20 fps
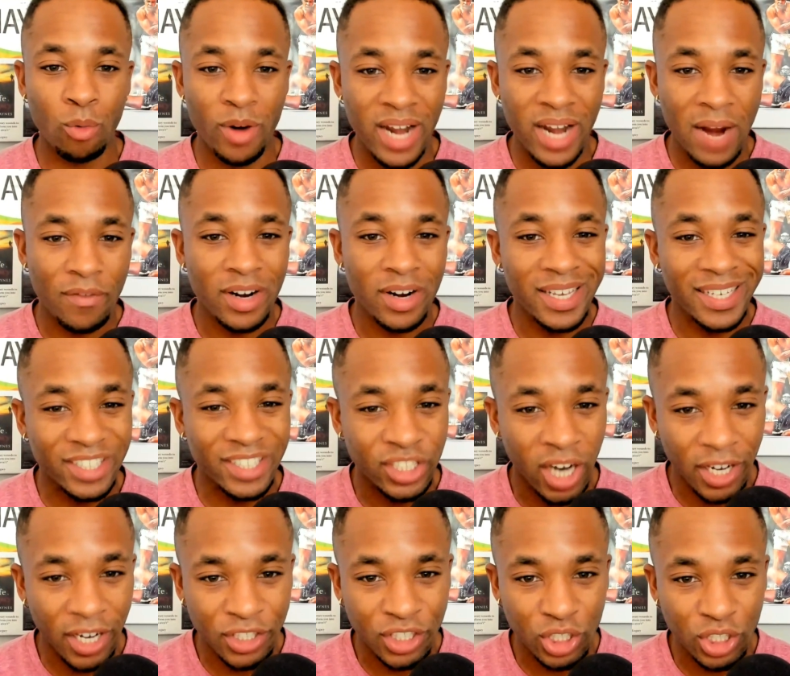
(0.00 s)
Whenever he
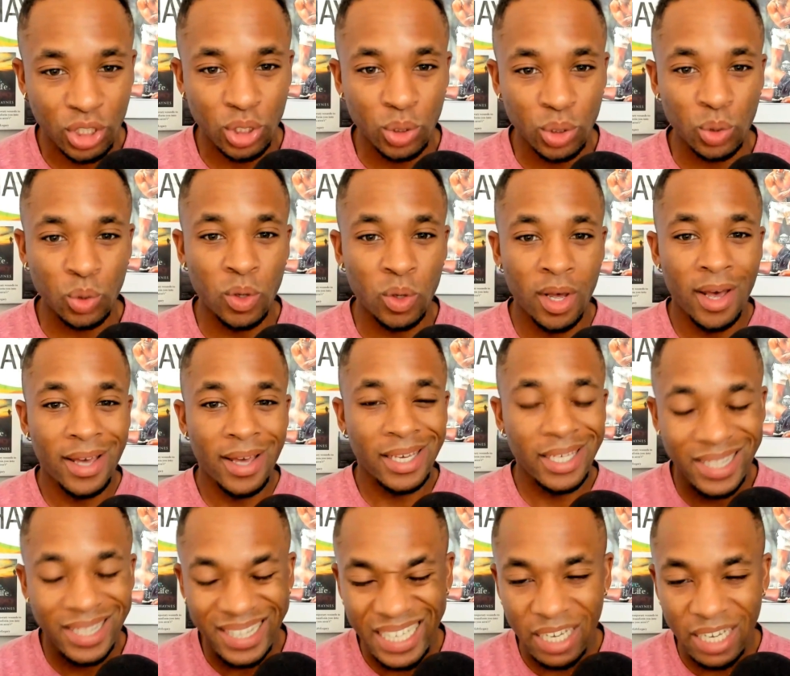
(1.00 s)
touches you,
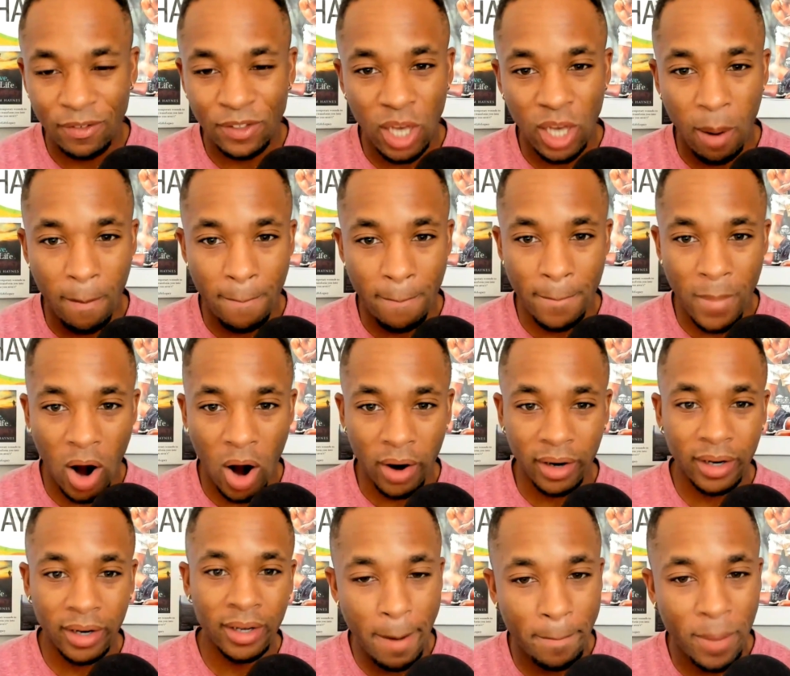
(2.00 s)
he leaves a
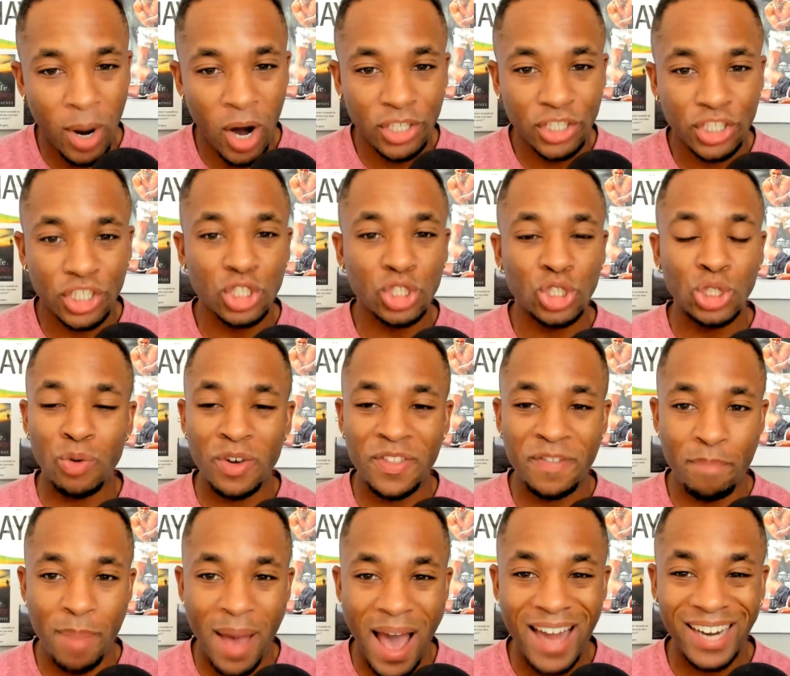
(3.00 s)
mark and punches you
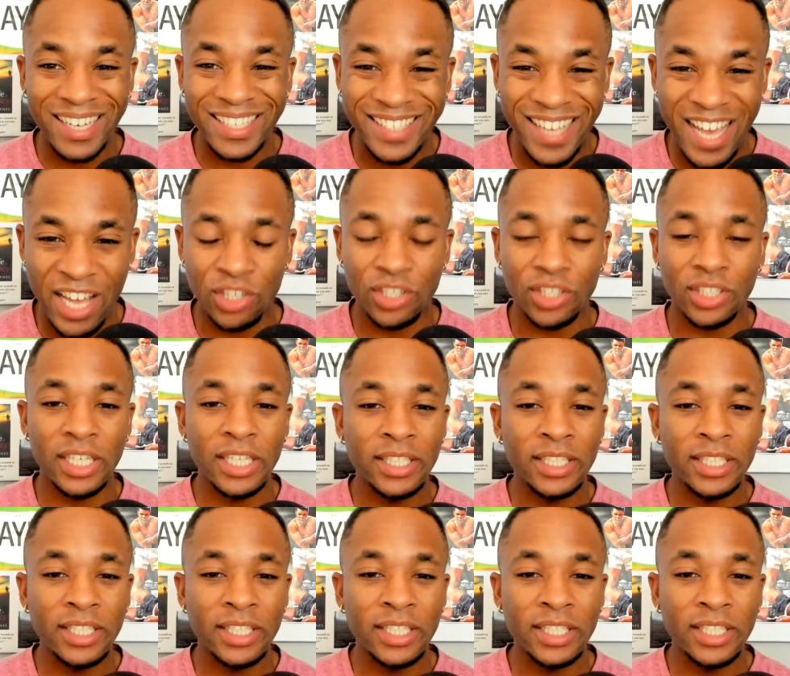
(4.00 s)
with bad intentions.